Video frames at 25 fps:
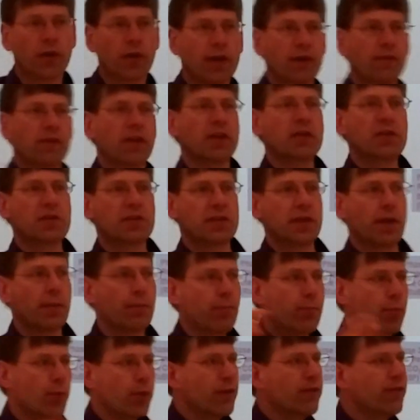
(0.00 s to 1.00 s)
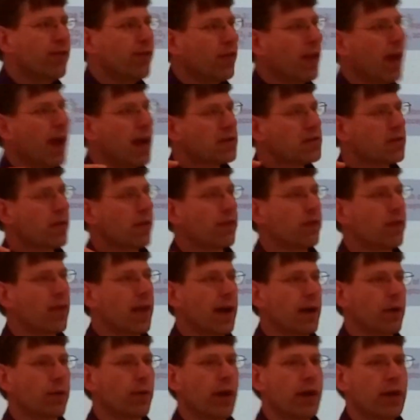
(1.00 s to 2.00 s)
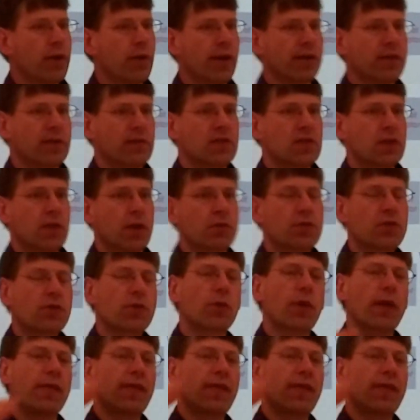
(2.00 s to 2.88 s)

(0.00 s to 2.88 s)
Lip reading: give it just a brief flash of that radioactive CO2,